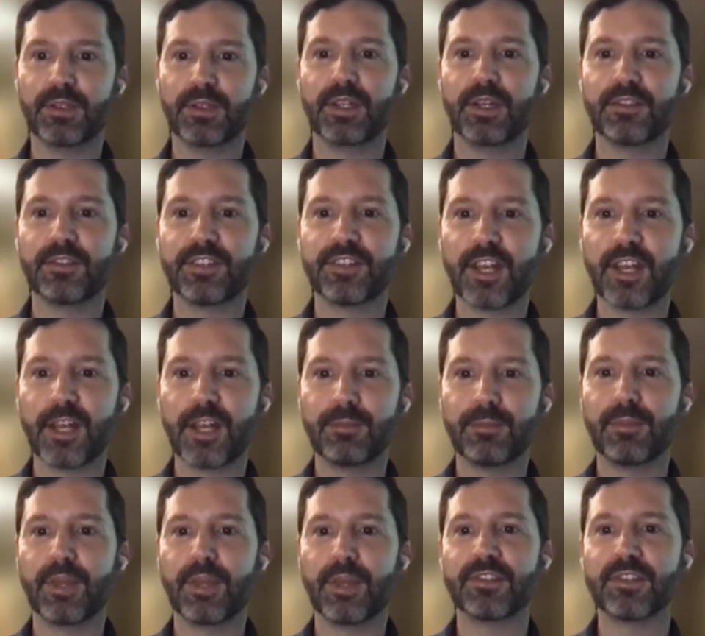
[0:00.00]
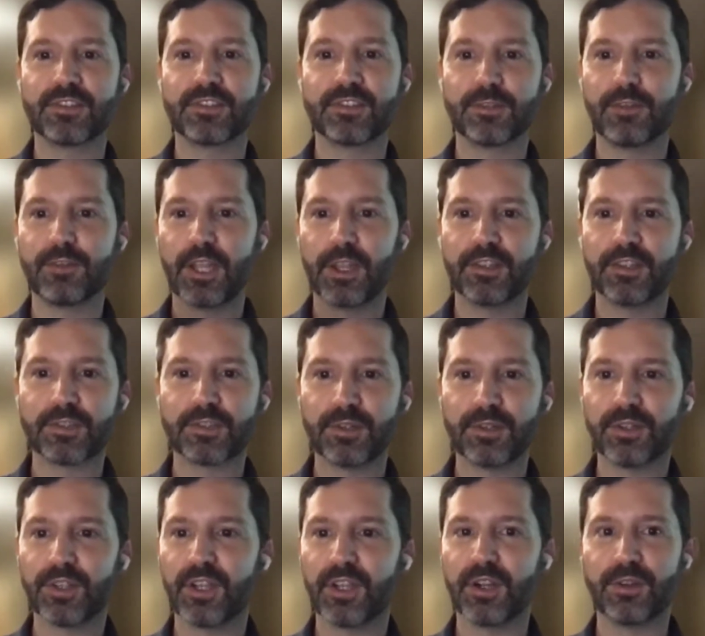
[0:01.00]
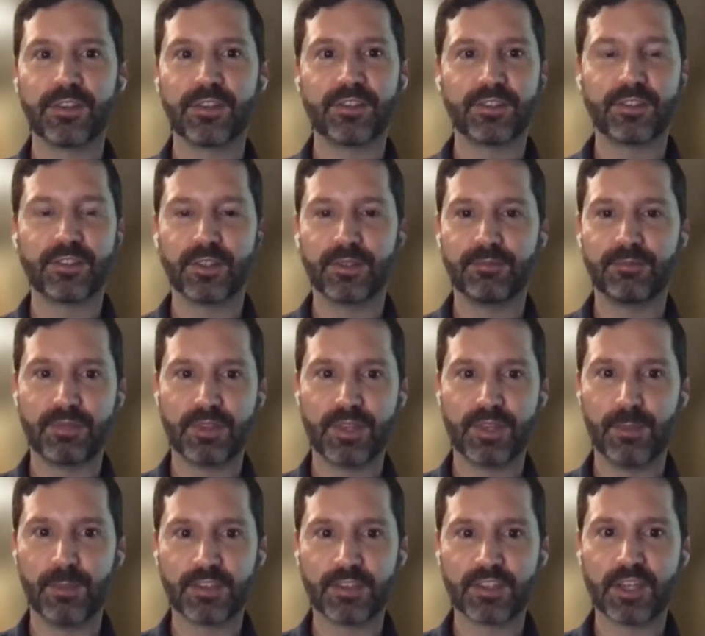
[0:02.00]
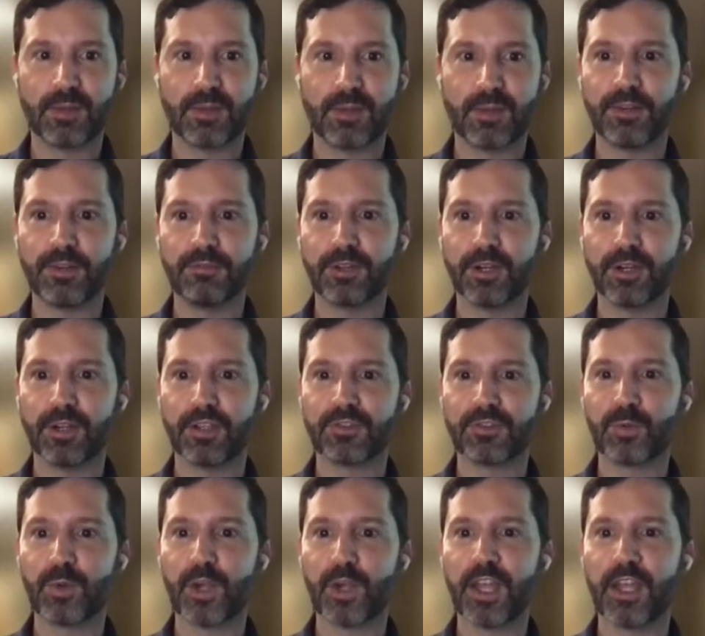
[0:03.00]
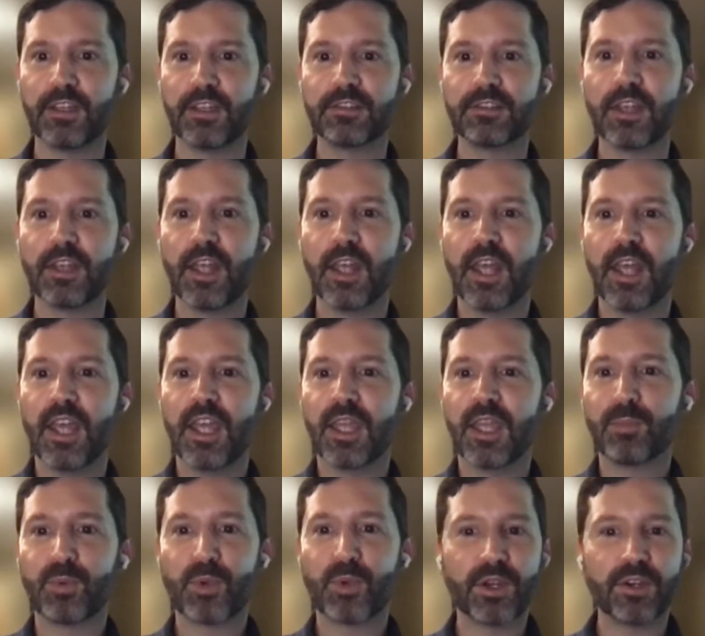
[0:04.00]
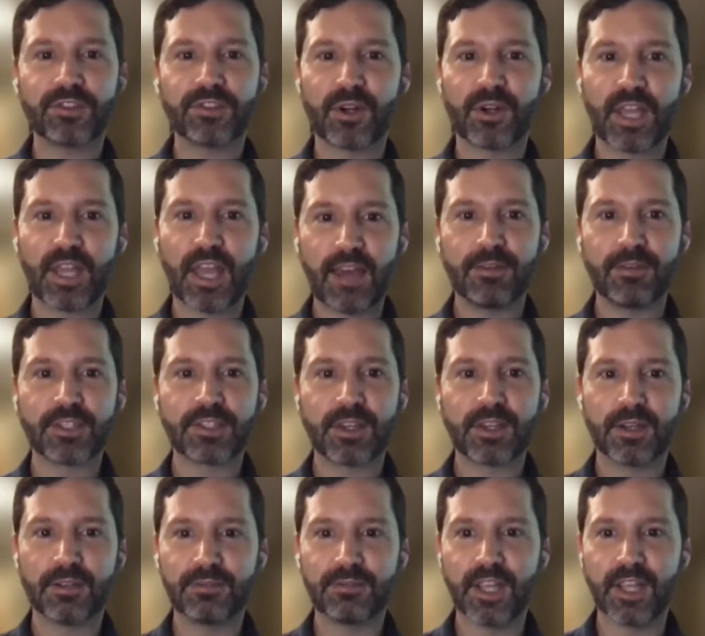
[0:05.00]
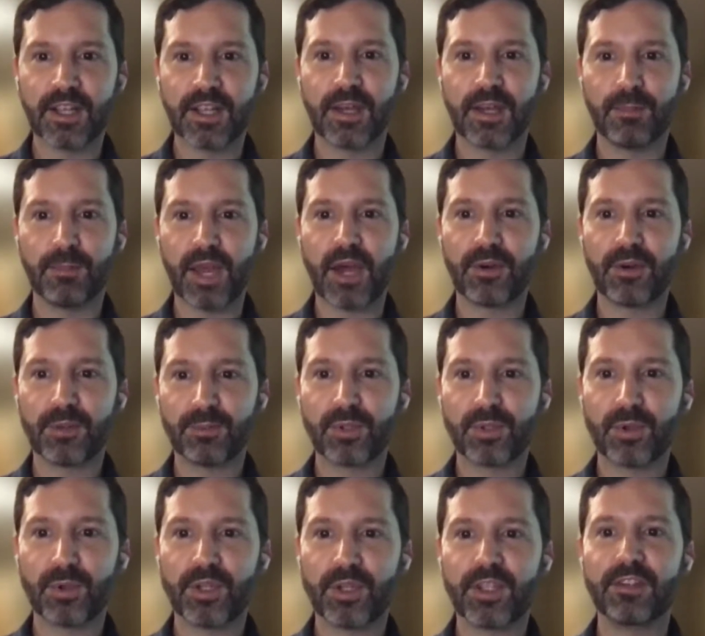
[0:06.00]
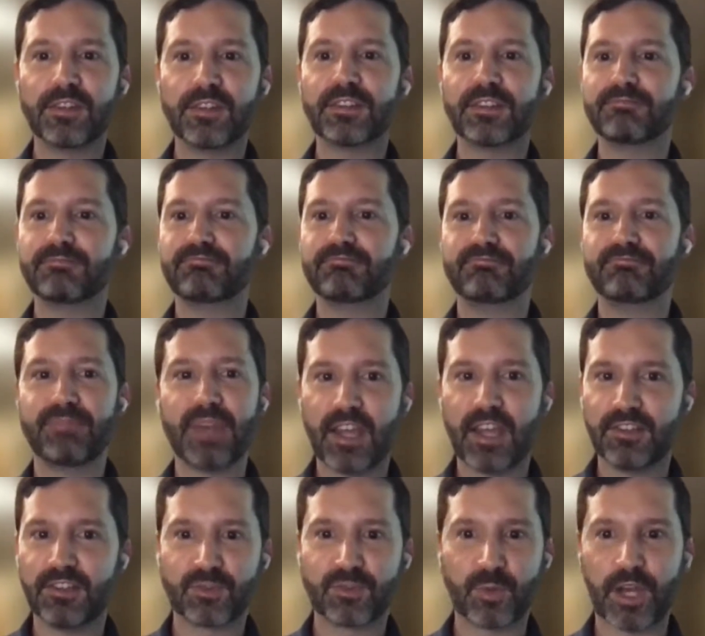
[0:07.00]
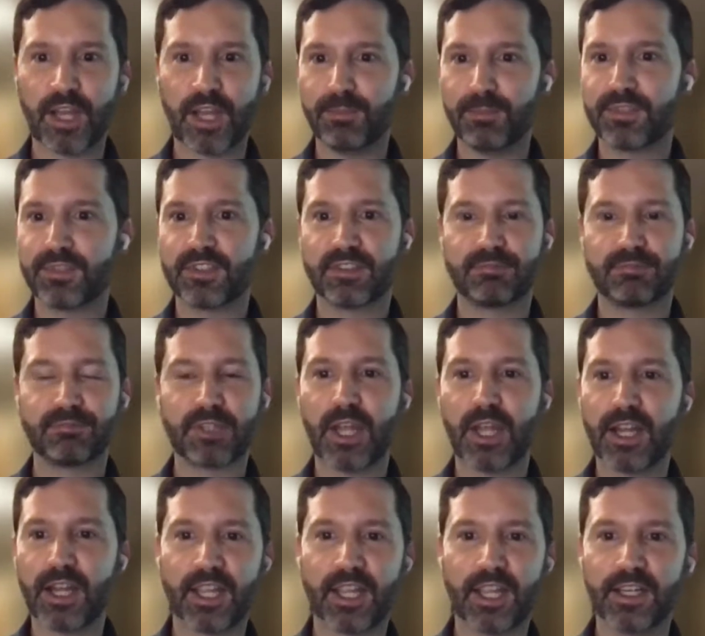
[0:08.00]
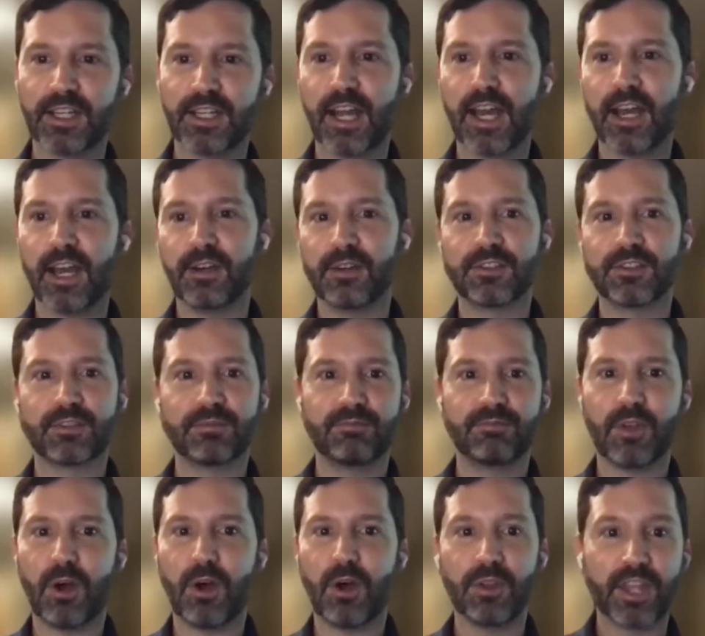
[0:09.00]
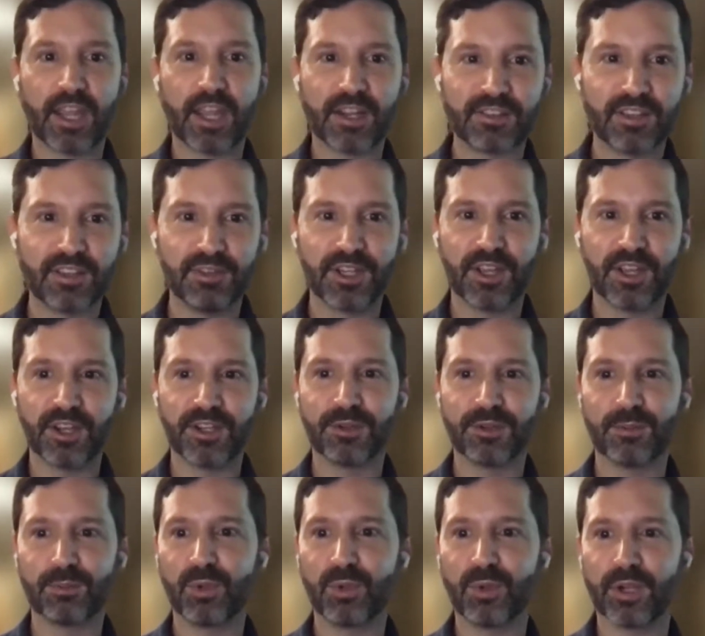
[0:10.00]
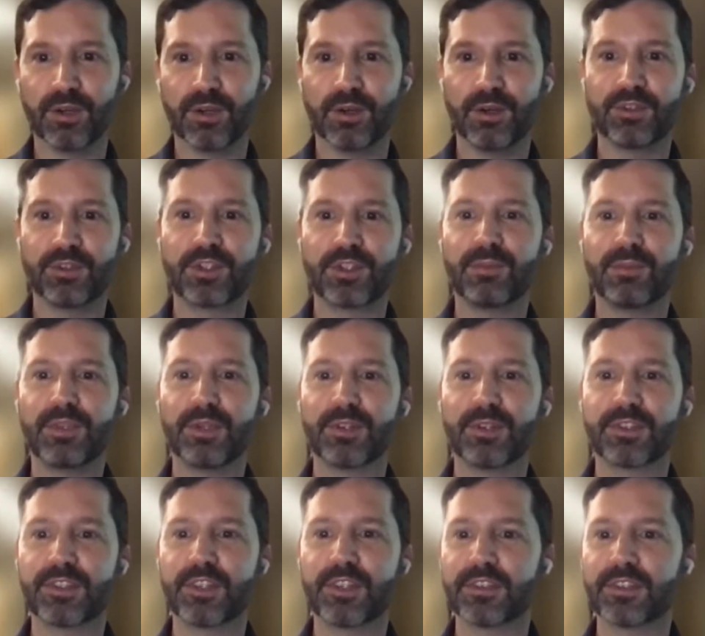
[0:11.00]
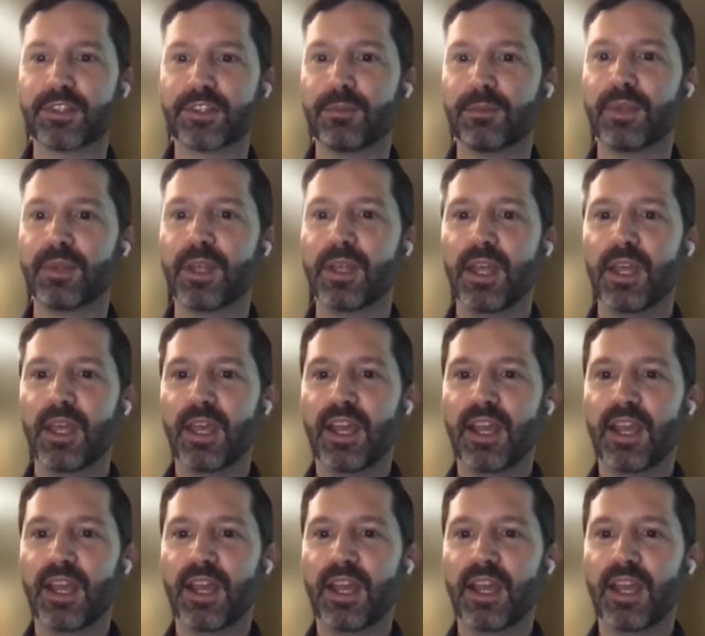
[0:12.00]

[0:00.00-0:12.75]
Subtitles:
Zeynep mentioned surveillance earlier. This is a theme that's come up in various ways. Employers already have a ton of data about employees, badge swipes, clocking in and out, all the activity on your employer-owned computer system.